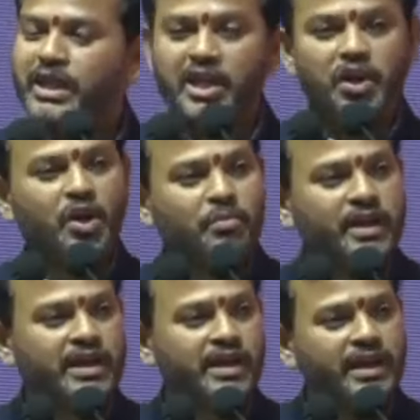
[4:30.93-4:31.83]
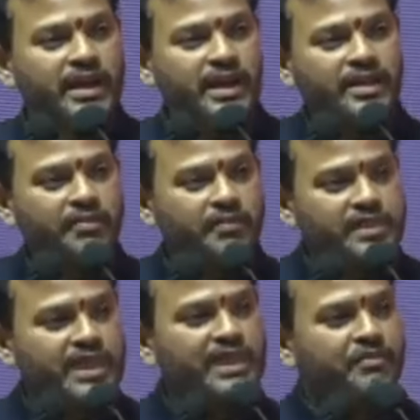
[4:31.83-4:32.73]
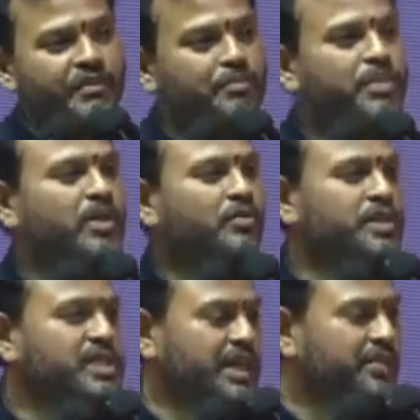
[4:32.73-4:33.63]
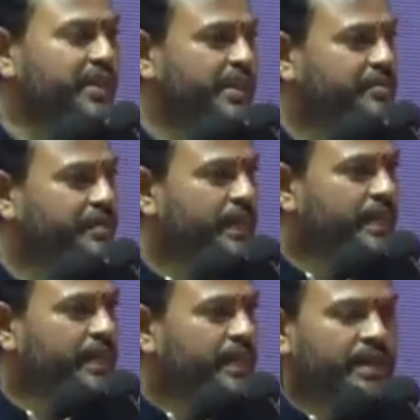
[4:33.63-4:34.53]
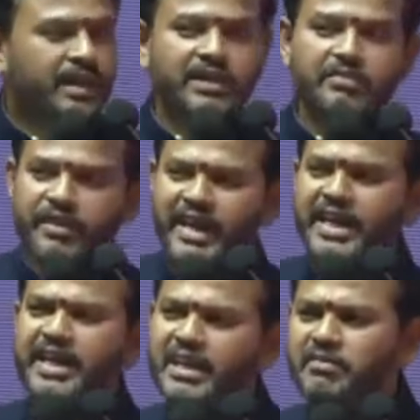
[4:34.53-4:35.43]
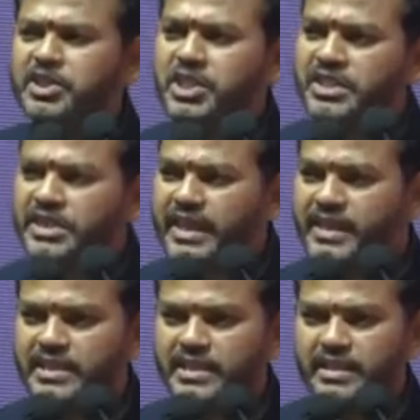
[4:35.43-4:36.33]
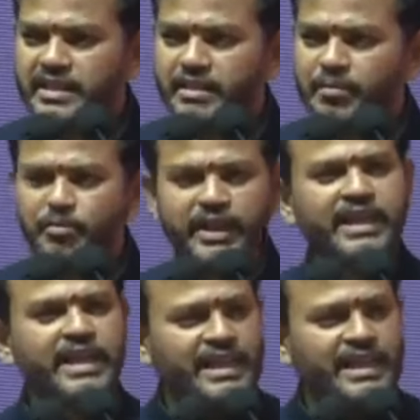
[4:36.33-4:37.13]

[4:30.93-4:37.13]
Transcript: economic, and the physical fabric of this country. And the way he envisions things, being a